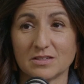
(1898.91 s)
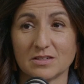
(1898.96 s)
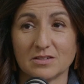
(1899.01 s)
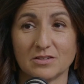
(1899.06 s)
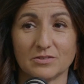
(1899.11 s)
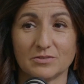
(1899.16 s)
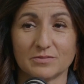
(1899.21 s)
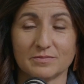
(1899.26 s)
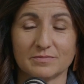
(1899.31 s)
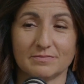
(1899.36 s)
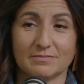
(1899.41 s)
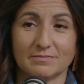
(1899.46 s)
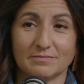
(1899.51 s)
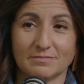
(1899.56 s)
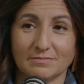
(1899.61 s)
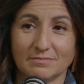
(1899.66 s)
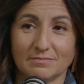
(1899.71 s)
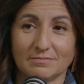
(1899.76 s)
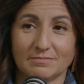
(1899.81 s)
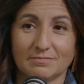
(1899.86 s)
too. Yeah,
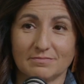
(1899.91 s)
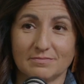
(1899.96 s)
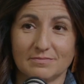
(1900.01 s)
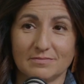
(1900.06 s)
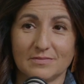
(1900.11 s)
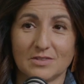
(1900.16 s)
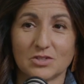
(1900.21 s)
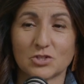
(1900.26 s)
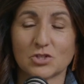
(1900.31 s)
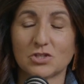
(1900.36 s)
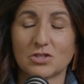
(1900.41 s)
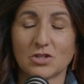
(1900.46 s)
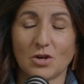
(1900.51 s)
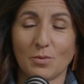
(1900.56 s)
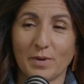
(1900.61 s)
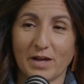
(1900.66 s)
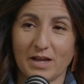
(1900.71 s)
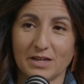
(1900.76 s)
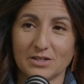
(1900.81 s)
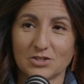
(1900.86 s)
we'll have to get There's into so
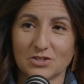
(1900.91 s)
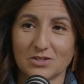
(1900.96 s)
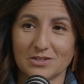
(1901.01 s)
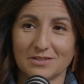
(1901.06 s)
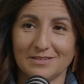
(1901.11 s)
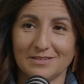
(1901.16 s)
that. much.